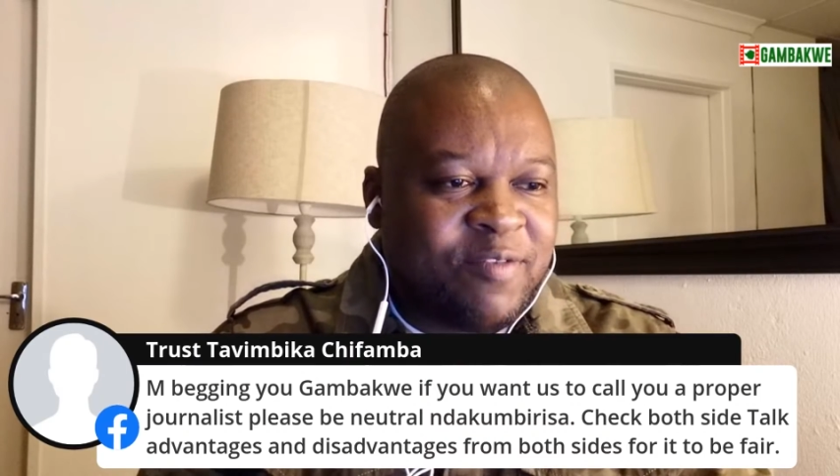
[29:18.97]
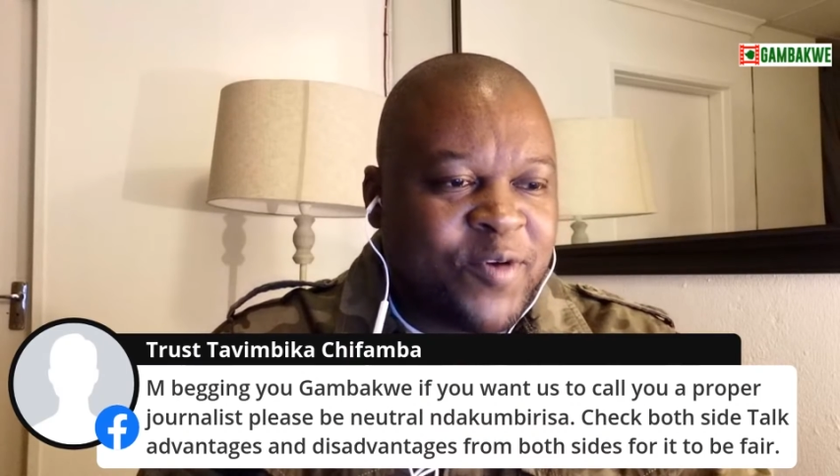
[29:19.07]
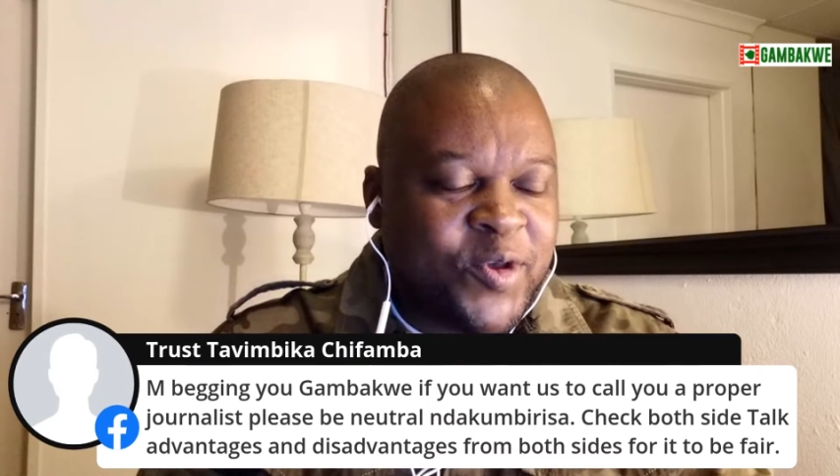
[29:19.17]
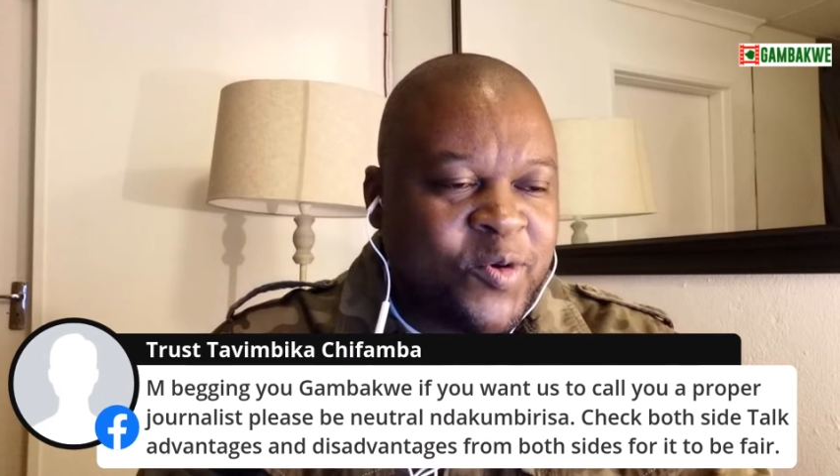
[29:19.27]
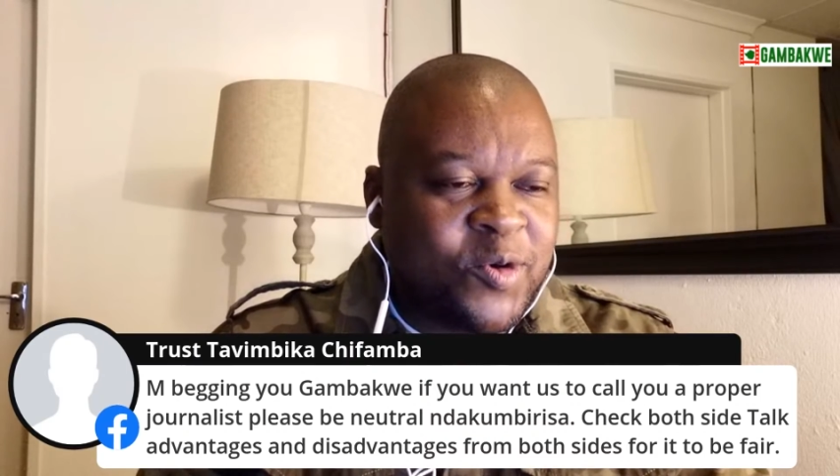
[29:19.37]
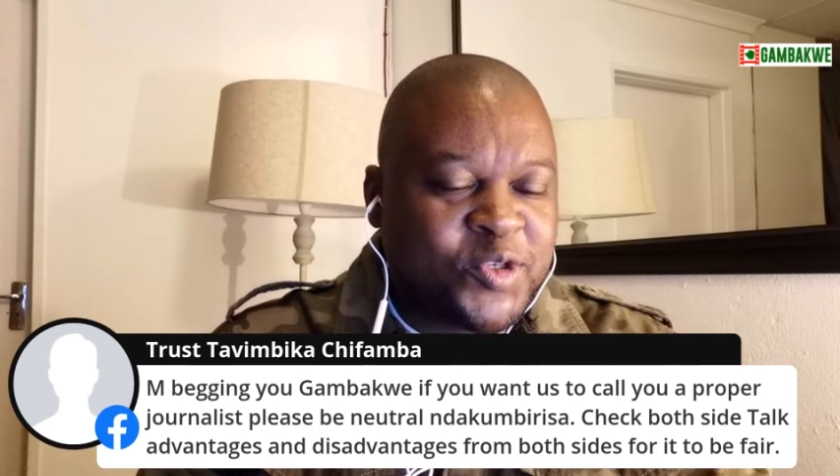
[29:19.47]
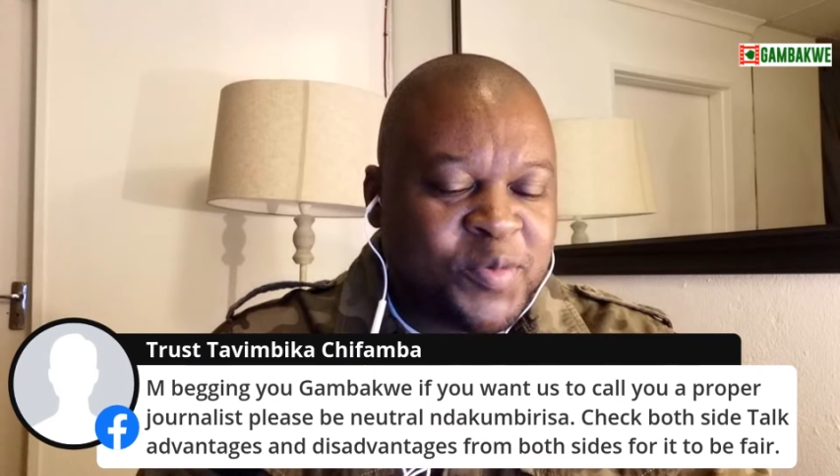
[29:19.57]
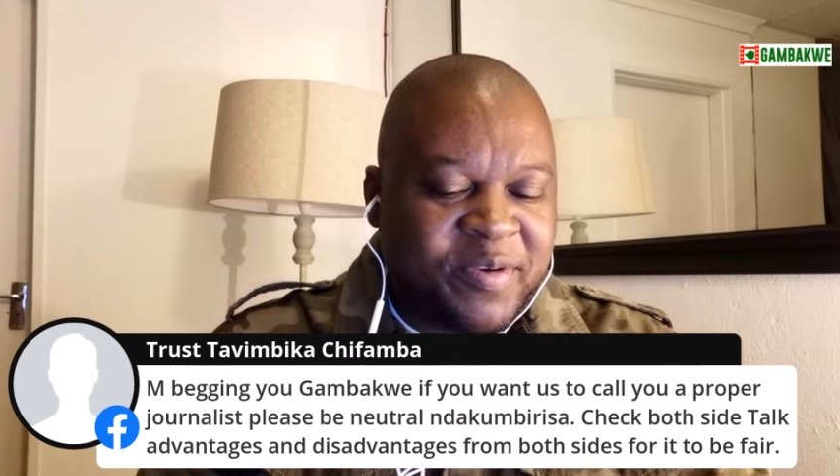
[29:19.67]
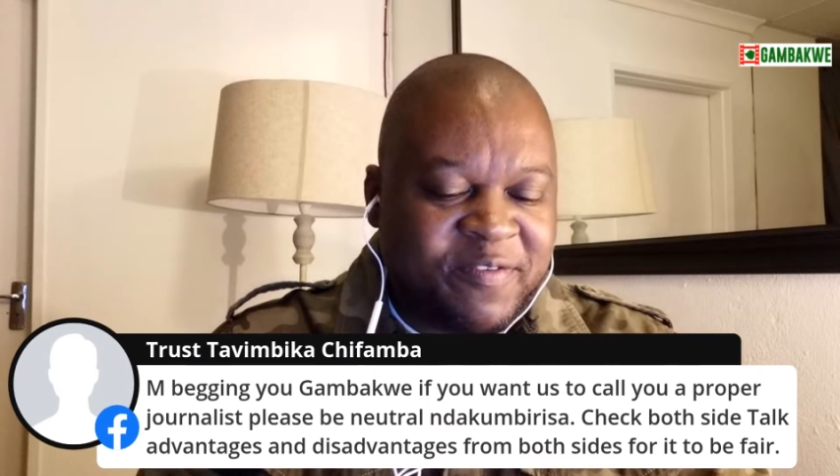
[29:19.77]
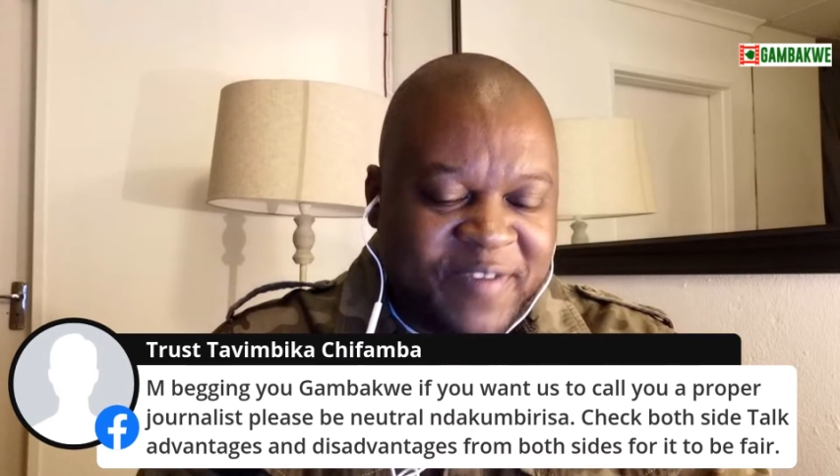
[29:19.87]
for you
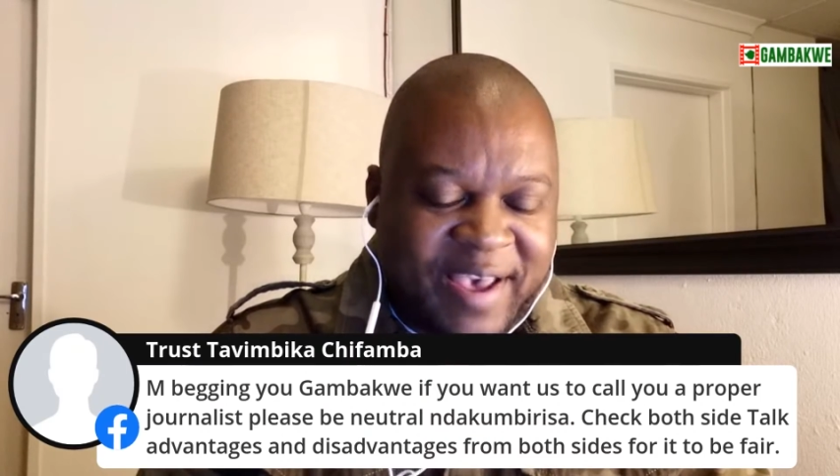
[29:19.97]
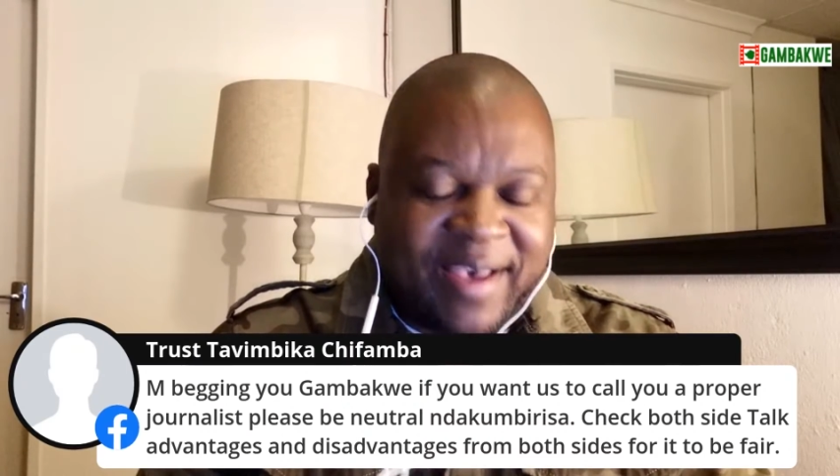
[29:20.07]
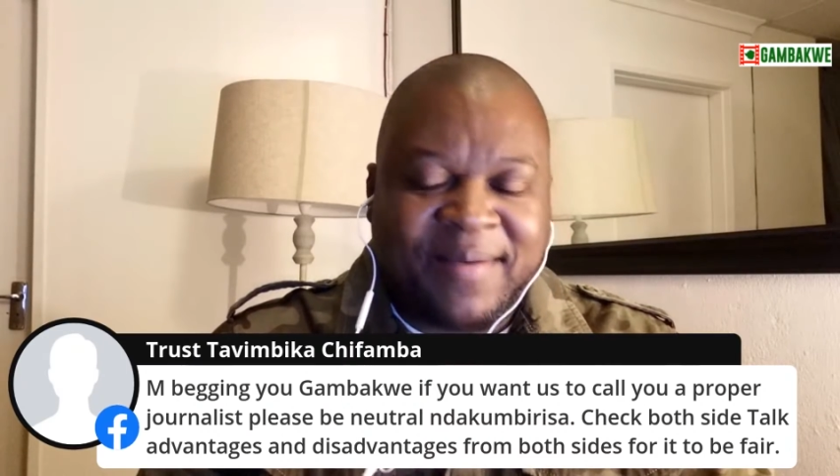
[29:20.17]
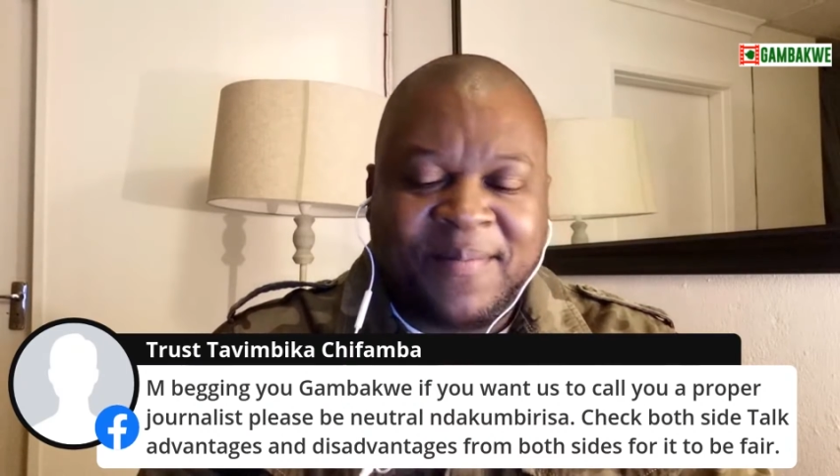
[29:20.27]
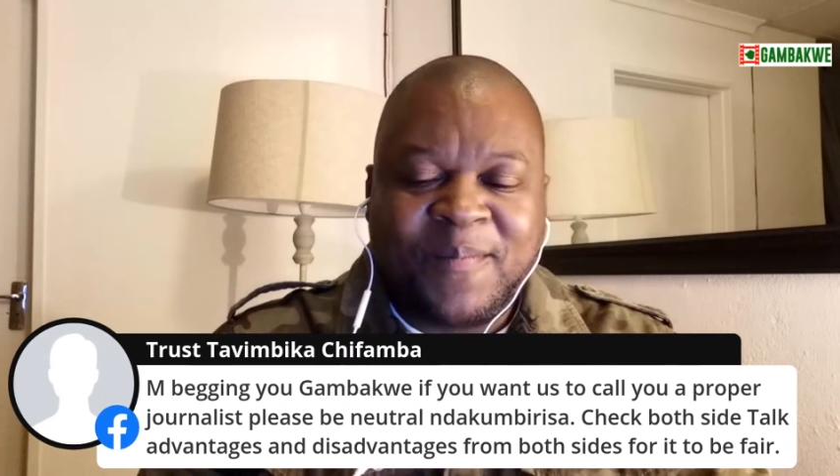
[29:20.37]
to be fair.